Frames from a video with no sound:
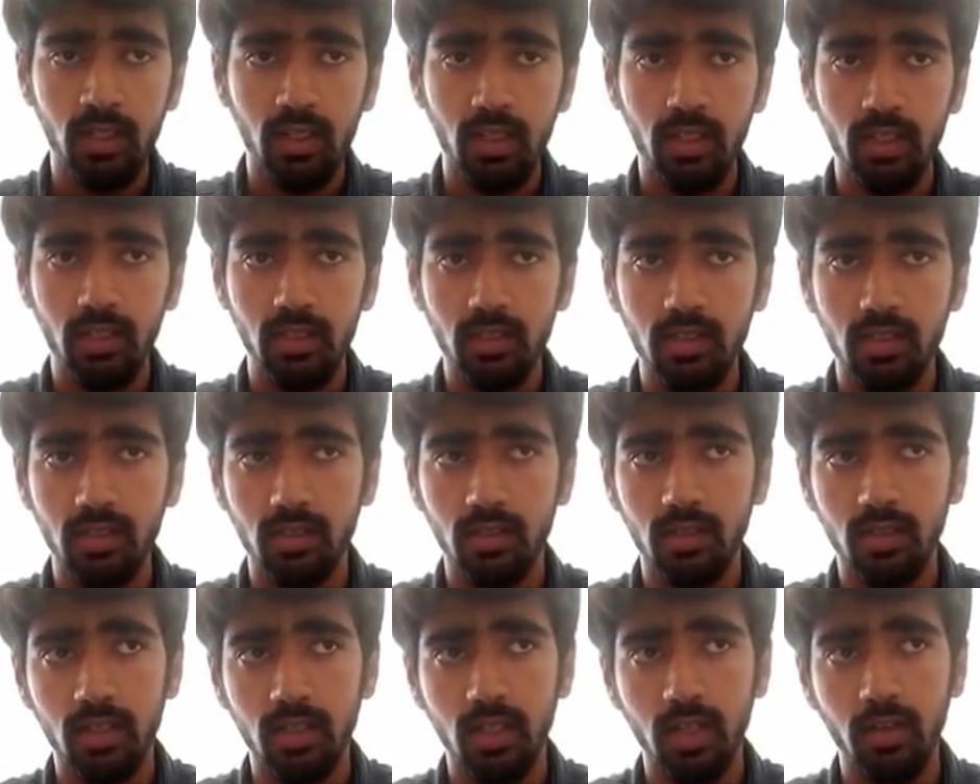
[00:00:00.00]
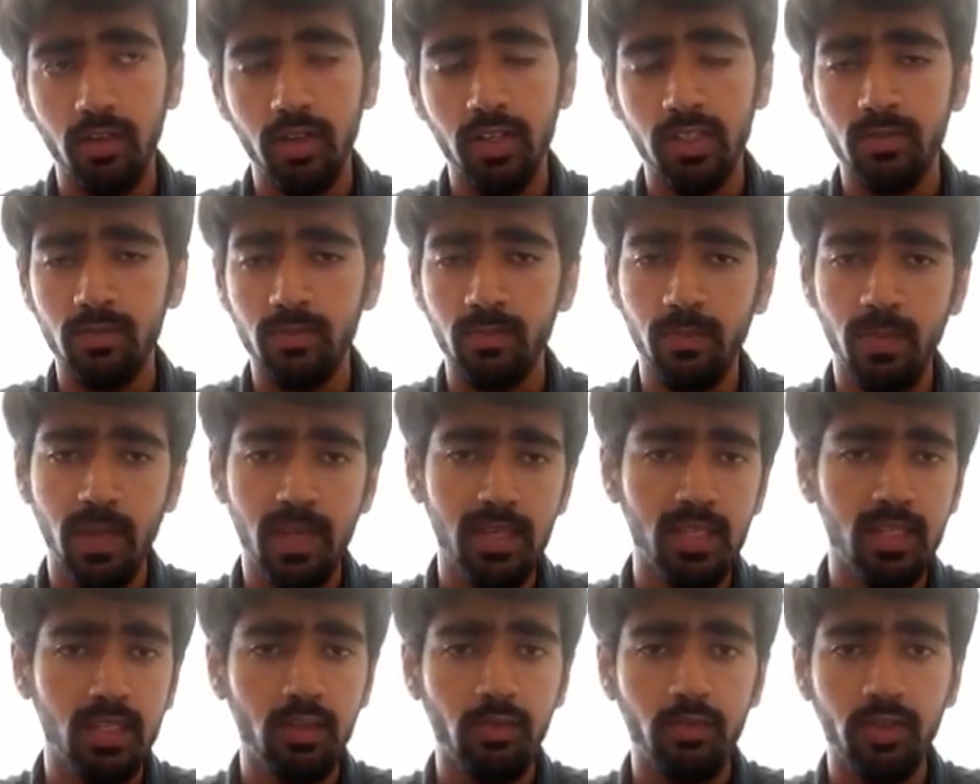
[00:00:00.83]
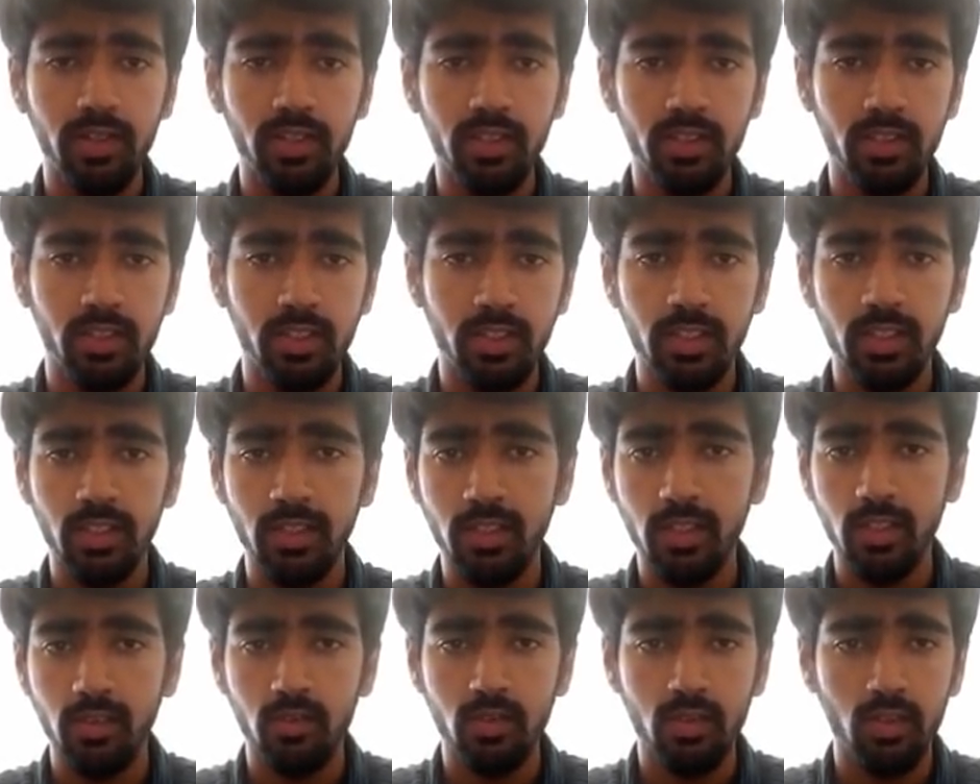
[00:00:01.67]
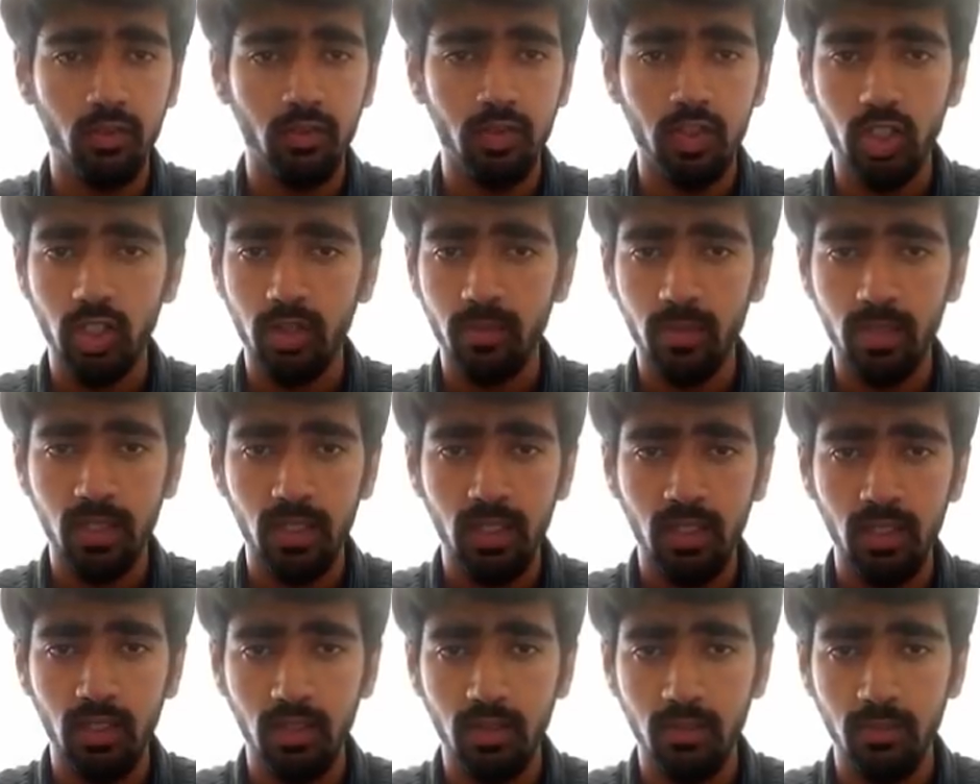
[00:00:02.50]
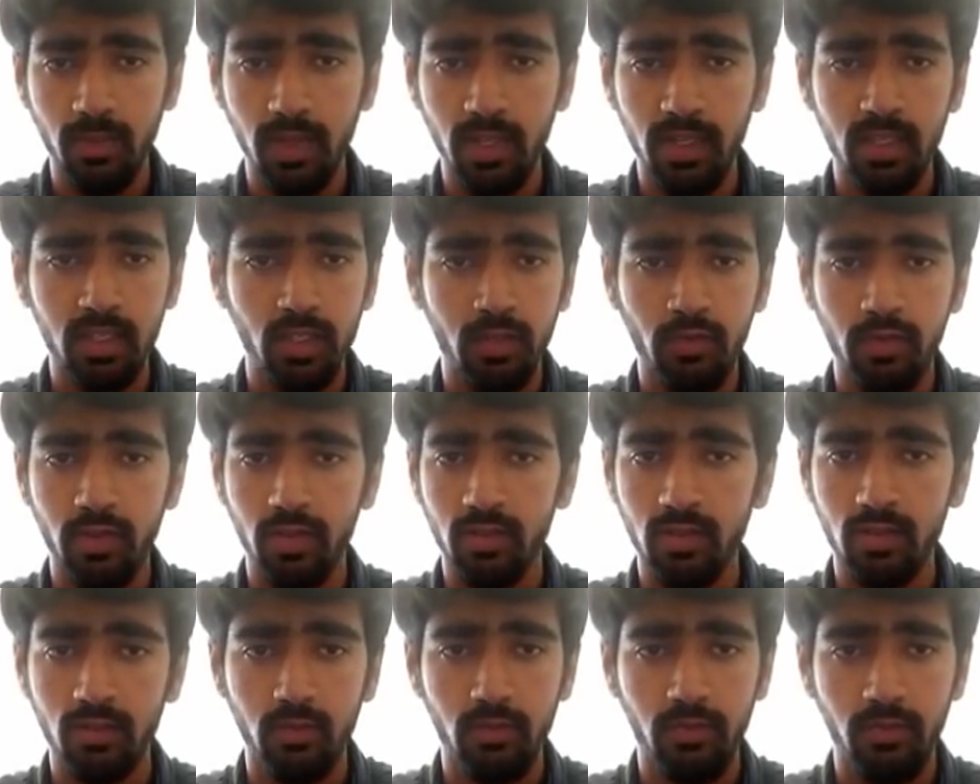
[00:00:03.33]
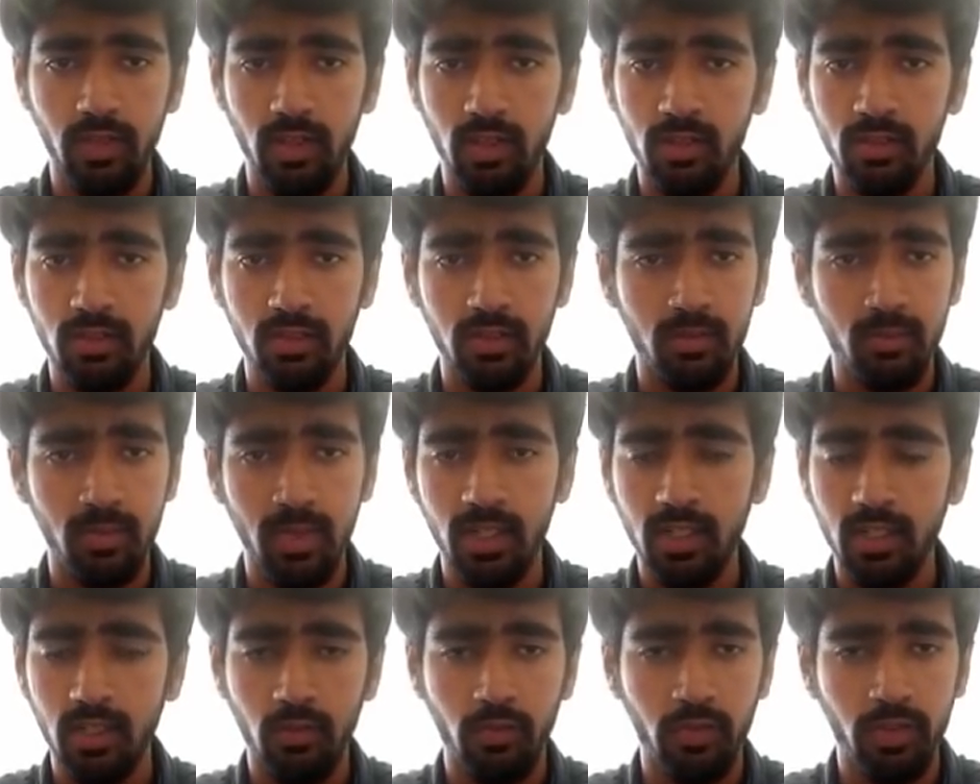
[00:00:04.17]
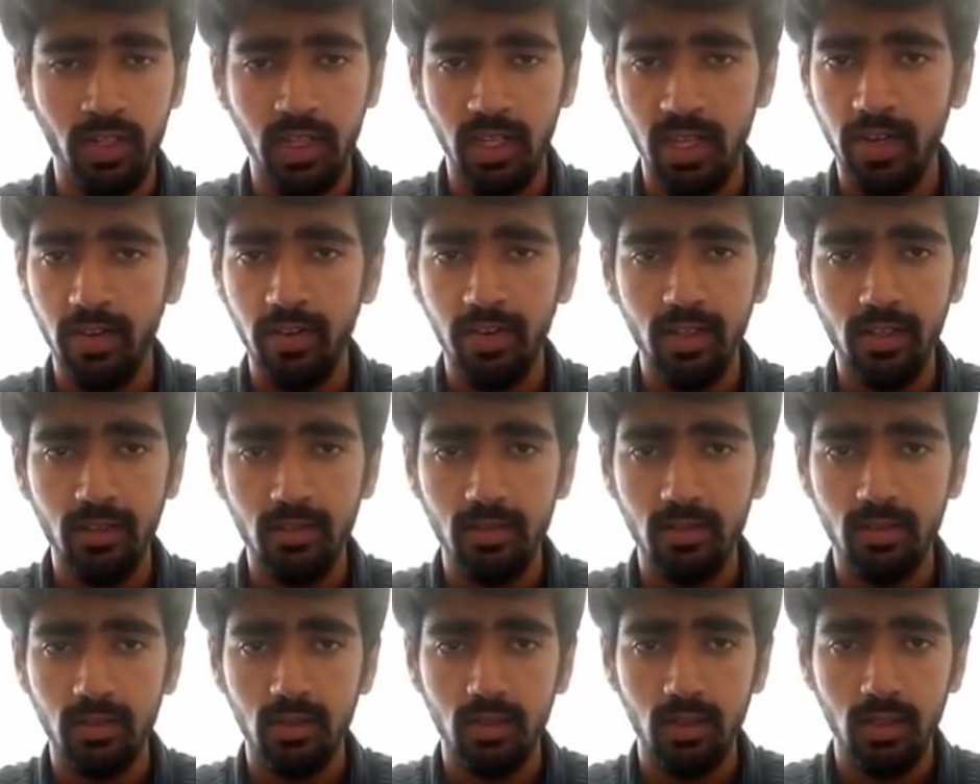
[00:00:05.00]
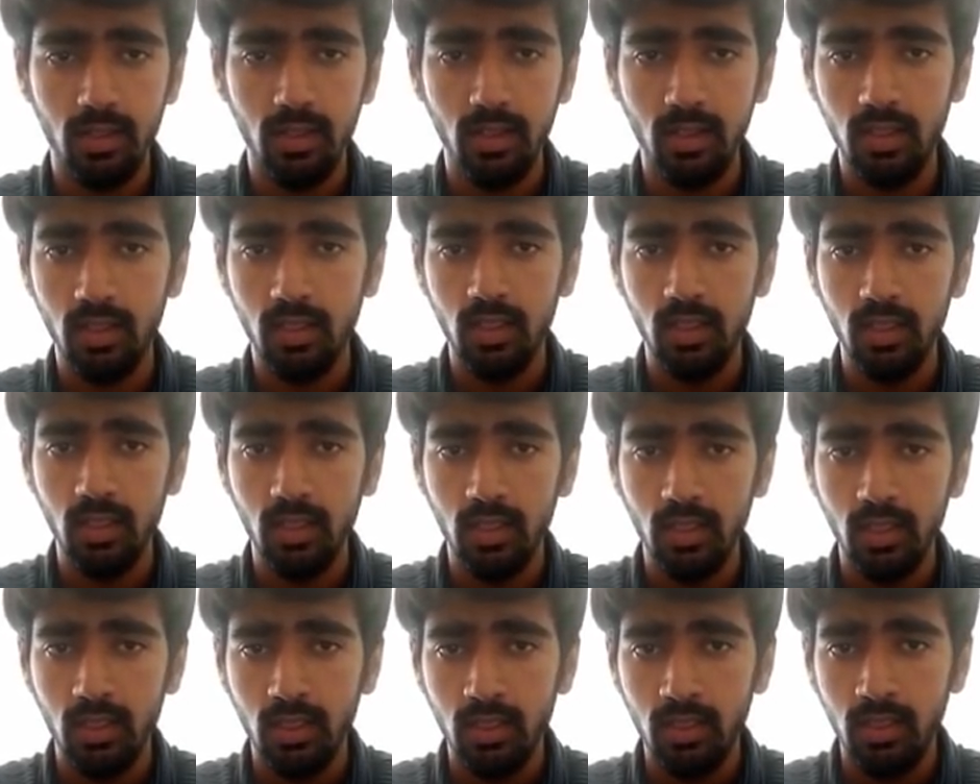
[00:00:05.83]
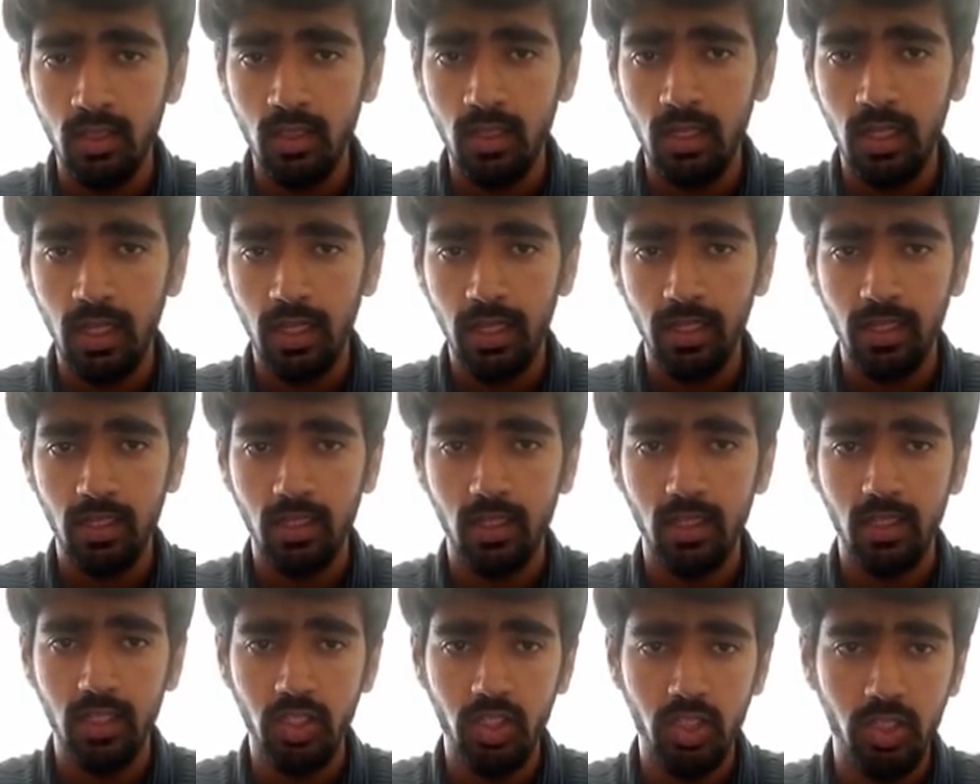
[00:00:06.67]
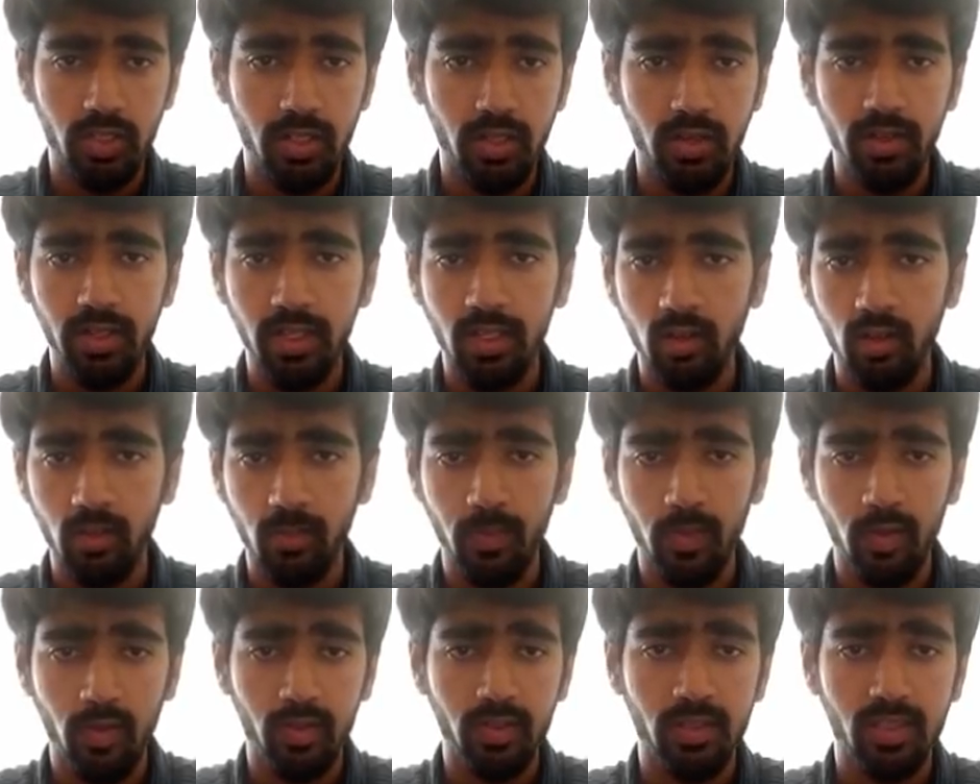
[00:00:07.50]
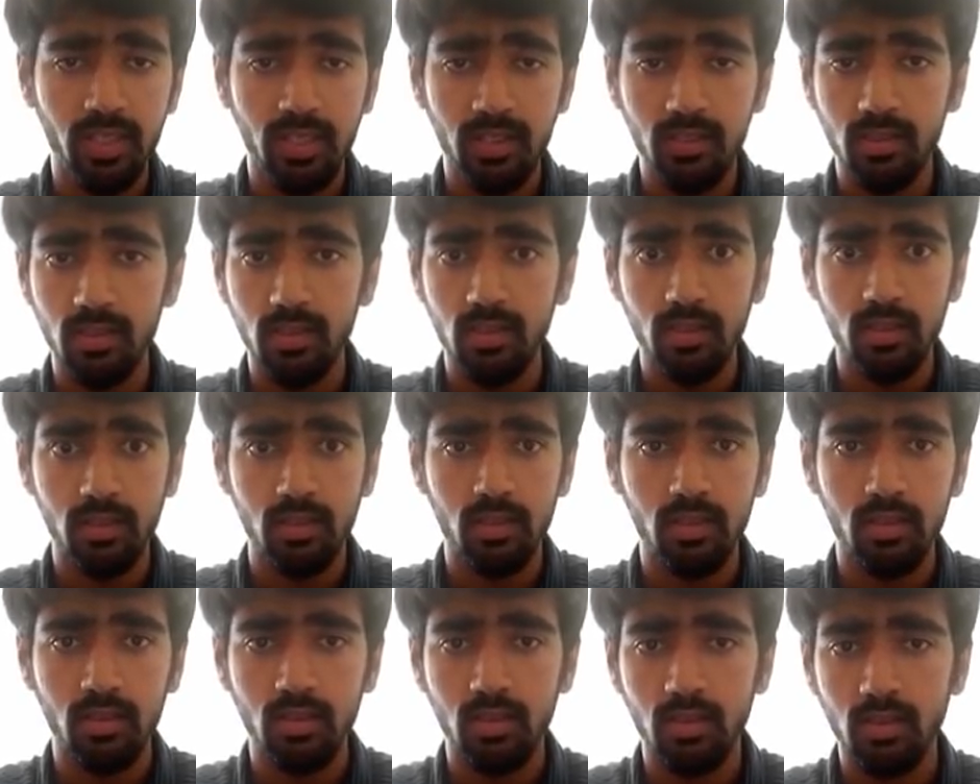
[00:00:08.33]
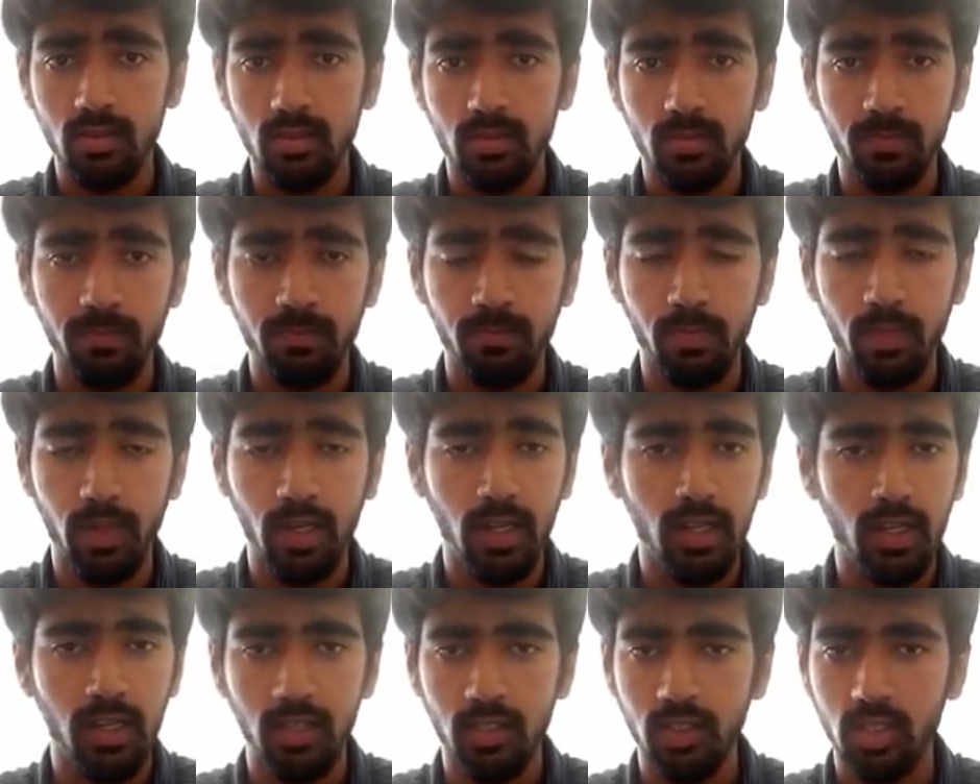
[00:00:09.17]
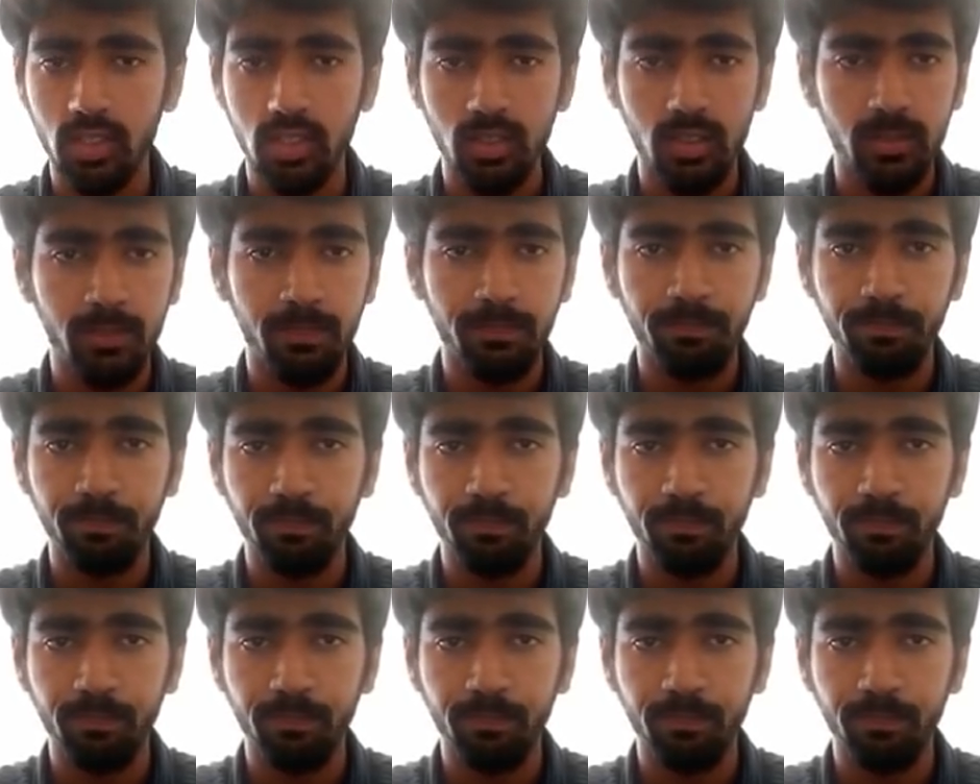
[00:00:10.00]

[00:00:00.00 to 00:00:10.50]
It covers many different institutes of Germany in many different fields in many different areas, like engineering or pure sciences, biology,